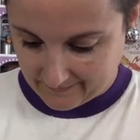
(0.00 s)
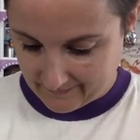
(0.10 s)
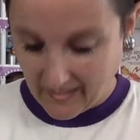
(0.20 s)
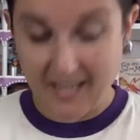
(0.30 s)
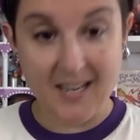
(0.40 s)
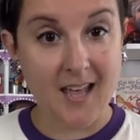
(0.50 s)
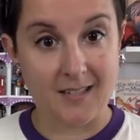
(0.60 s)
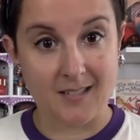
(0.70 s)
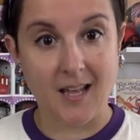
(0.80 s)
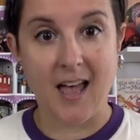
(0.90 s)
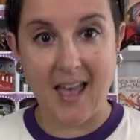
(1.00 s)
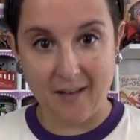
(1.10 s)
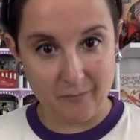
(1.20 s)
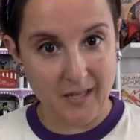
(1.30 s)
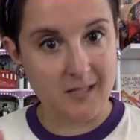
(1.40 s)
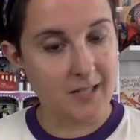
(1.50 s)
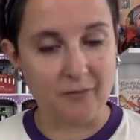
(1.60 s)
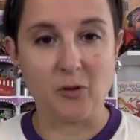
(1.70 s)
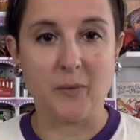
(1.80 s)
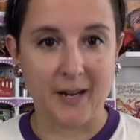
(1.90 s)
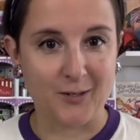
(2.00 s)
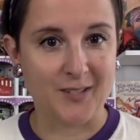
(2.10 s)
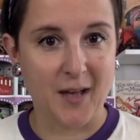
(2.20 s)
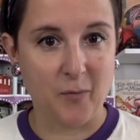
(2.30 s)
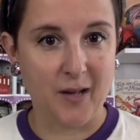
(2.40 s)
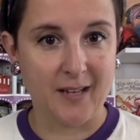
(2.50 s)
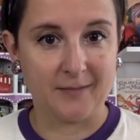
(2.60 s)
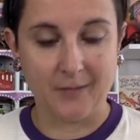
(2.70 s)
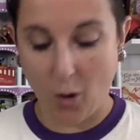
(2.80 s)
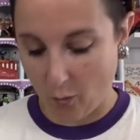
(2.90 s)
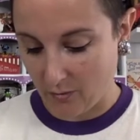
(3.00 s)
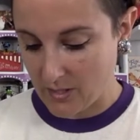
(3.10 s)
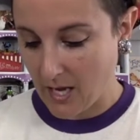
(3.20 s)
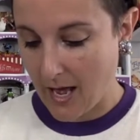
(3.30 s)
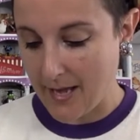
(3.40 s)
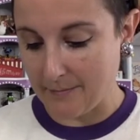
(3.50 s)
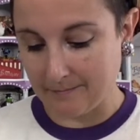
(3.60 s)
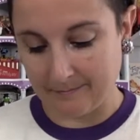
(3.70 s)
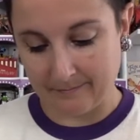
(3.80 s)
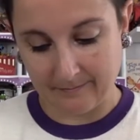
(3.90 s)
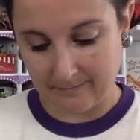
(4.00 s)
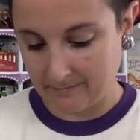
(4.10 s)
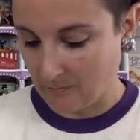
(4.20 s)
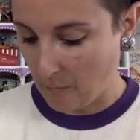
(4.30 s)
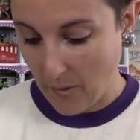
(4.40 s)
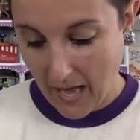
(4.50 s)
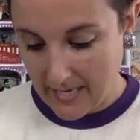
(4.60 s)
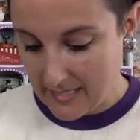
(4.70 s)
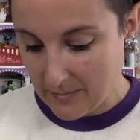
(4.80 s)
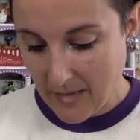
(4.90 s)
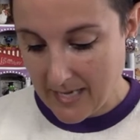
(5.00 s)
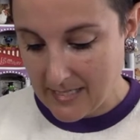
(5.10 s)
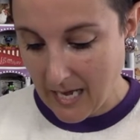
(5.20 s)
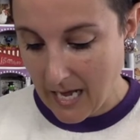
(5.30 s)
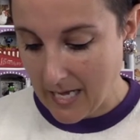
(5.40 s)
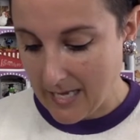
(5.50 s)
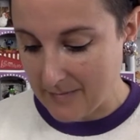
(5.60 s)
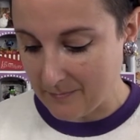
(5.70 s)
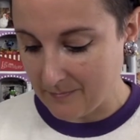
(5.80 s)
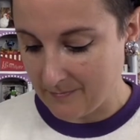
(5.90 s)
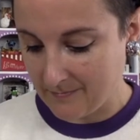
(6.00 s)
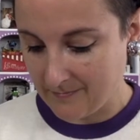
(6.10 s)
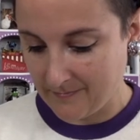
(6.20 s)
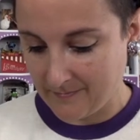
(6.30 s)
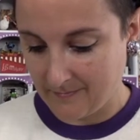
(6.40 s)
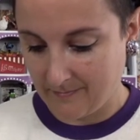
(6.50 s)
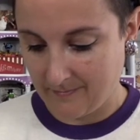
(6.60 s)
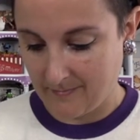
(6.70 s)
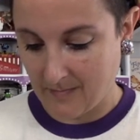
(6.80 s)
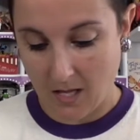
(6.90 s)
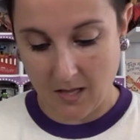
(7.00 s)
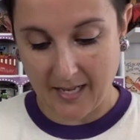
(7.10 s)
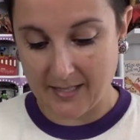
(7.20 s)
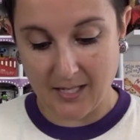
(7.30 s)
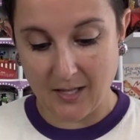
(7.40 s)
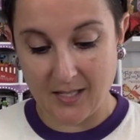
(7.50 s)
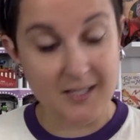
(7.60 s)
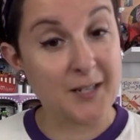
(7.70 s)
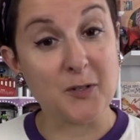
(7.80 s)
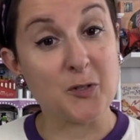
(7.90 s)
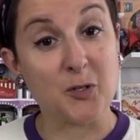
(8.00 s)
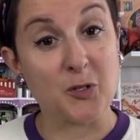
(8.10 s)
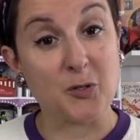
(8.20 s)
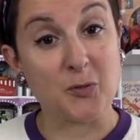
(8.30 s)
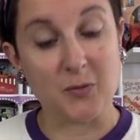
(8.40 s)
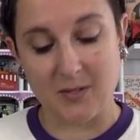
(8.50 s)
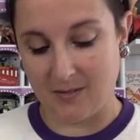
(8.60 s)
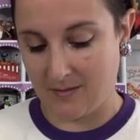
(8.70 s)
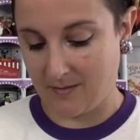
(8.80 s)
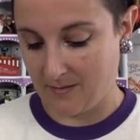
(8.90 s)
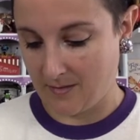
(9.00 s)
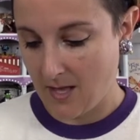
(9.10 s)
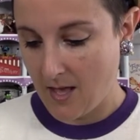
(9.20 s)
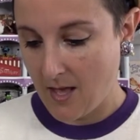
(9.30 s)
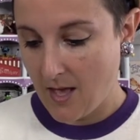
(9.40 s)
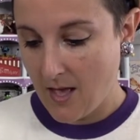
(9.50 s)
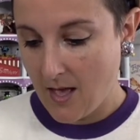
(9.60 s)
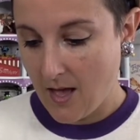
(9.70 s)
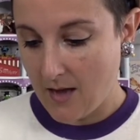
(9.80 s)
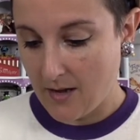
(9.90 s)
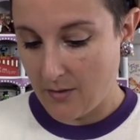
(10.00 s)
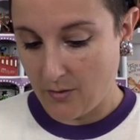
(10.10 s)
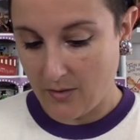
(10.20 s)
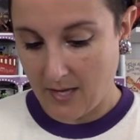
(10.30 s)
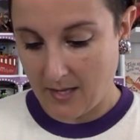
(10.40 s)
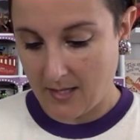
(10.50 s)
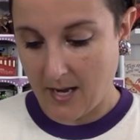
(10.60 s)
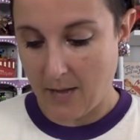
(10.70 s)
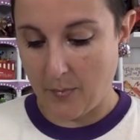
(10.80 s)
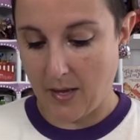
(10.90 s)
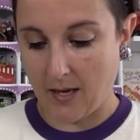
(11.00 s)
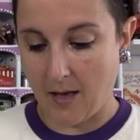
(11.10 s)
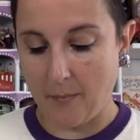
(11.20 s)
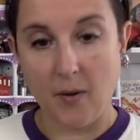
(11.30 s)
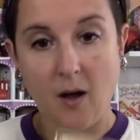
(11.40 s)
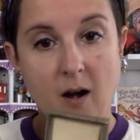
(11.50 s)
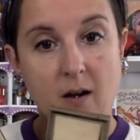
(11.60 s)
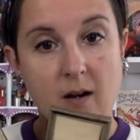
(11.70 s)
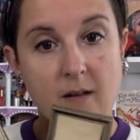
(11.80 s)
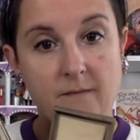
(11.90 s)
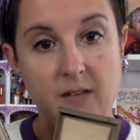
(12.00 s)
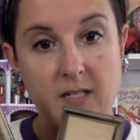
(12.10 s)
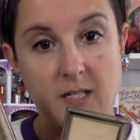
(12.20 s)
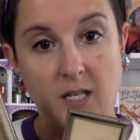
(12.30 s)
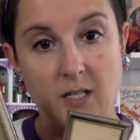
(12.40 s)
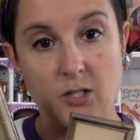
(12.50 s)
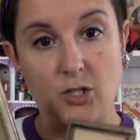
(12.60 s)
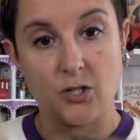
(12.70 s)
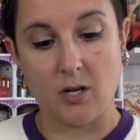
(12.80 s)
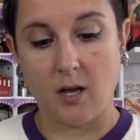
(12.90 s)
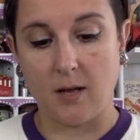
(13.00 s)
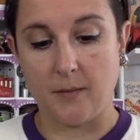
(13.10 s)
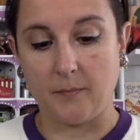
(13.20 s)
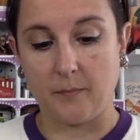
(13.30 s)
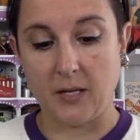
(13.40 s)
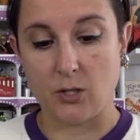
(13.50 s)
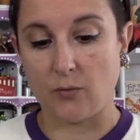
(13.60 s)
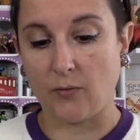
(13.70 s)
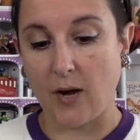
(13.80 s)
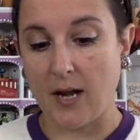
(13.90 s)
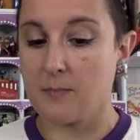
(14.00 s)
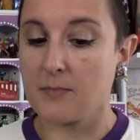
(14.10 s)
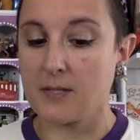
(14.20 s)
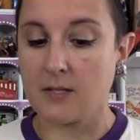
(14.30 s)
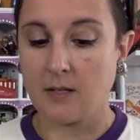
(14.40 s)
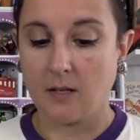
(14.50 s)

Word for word: And yes, I have made several pairs that way over time, biding my time, collecting the single shoes. Another thing that I pick up are vintage um, picture frames